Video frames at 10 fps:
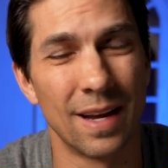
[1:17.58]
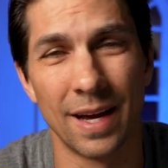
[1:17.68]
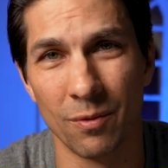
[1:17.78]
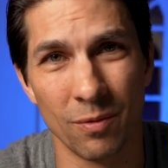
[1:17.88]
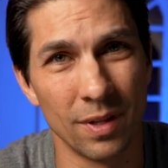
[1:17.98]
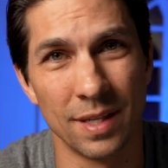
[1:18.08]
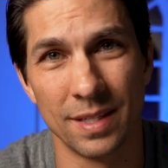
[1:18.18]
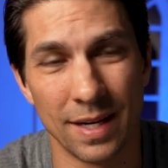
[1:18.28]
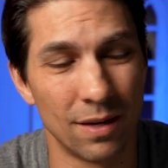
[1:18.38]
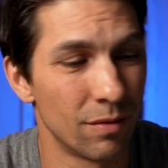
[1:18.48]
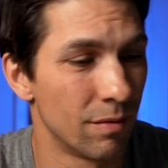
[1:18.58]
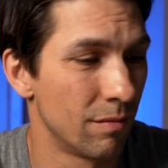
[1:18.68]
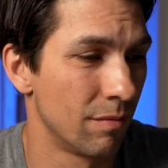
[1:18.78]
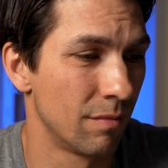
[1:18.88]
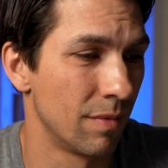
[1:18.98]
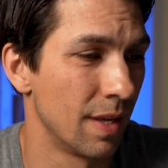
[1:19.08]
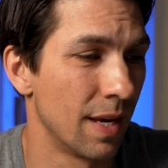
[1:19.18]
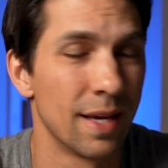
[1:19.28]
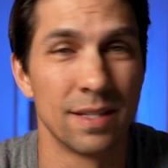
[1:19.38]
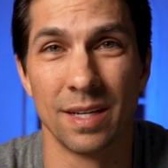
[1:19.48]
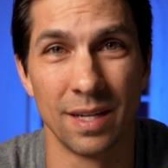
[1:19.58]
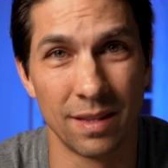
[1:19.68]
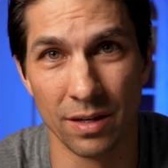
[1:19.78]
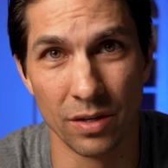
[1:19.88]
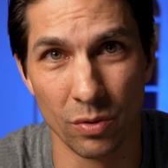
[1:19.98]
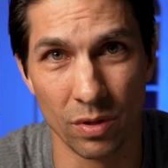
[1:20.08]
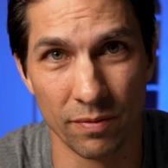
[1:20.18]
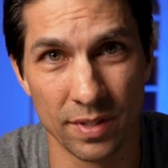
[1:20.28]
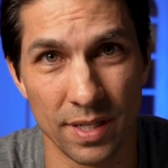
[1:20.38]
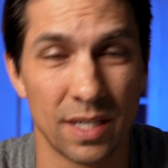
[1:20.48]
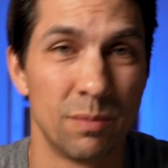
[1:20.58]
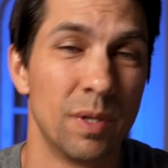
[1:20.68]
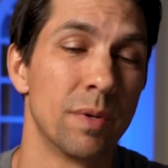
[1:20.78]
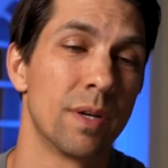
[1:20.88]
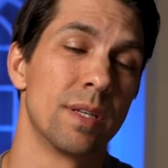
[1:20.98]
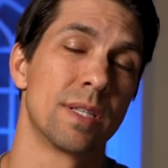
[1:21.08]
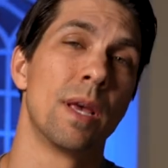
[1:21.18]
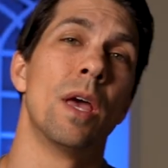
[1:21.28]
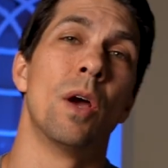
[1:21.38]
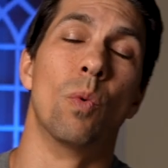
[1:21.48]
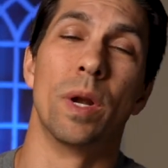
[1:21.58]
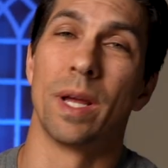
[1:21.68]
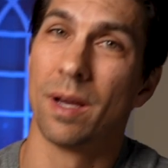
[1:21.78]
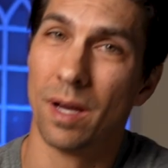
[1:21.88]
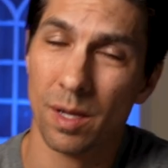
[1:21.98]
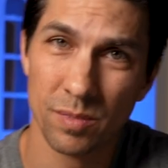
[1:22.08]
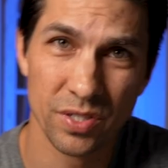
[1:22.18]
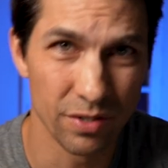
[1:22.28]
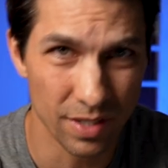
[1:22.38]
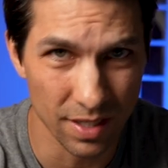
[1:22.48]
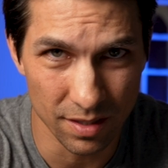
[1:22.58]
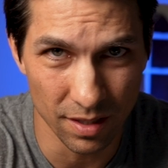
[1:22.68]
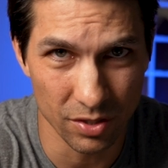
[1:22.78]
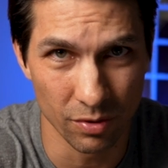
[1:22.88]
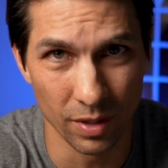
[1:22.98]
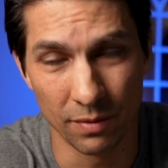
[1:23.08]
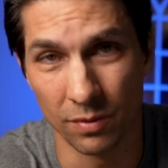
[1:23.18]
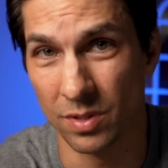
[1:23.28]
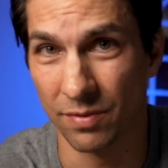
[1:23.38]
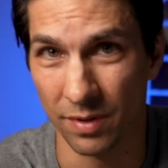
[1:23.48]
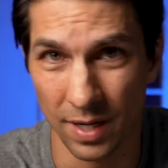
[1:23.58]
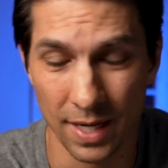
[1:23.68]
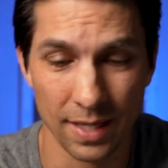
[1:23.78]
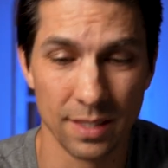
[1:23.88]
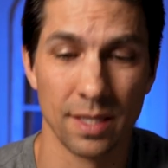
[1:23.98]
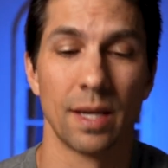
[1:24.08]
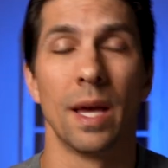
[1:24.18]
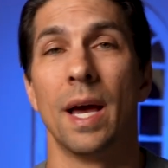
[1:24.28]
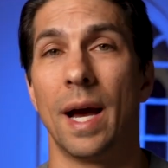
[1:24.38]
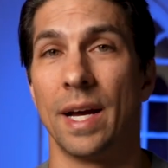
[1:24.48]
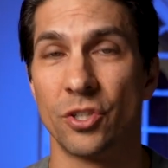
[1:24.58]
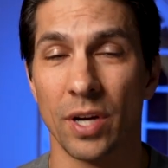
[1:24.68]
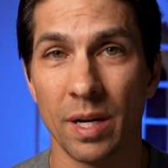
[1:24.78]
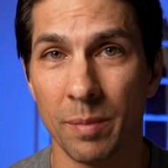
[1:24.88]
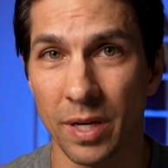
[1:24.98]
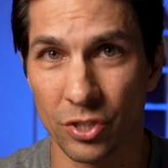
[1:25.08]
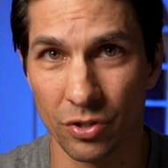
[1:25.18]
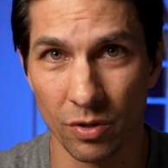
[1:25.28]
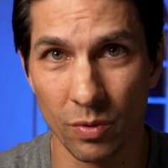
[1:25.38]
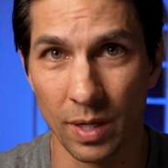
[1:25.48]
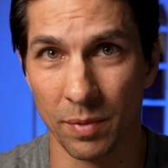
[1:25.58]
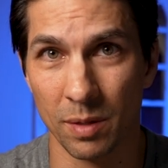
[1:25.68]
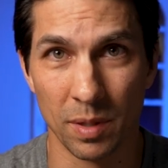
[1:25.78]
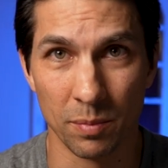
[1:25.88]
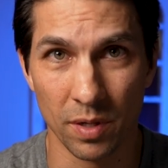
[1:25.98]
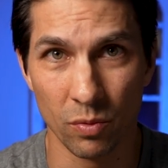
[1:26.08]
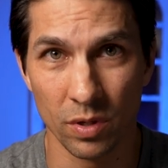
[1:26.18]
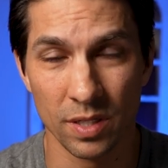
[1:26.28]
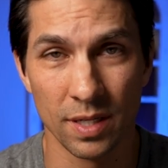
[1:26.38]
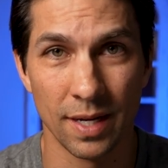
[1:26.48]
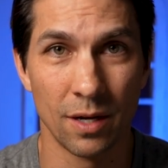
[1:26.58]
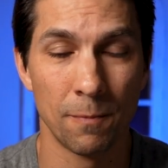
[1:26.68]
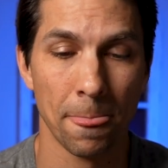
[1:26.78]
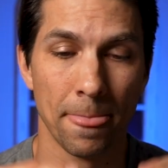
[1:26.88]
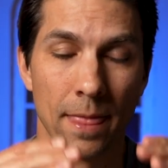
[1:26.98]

I really doubt that has anything to do with the vasectomy, because when it comes to your testosterone levels for guys, like, I try to make sure when I'm getting my blood work done now,